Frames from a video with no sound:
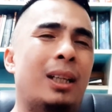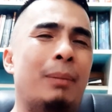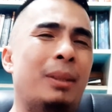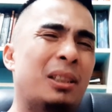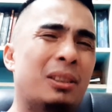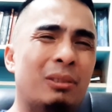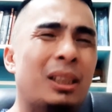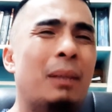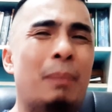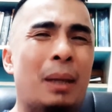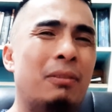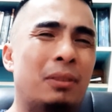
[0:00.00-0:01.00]
I mean, it's really
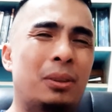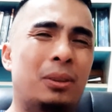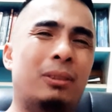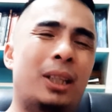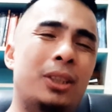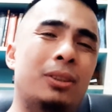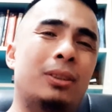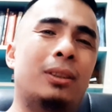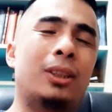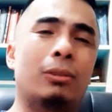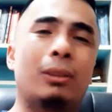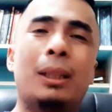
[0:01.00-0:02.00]
painful to register.
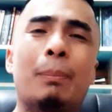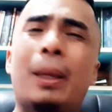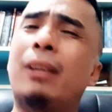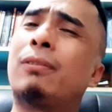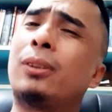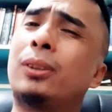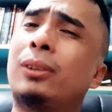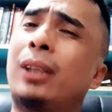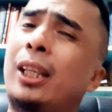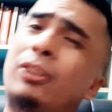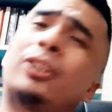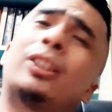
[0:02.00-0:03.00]
It's really painful to
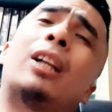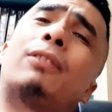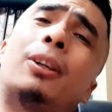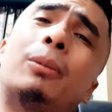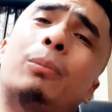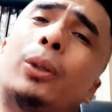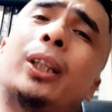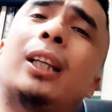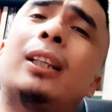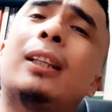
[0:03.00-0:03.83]
get yourself onboarded.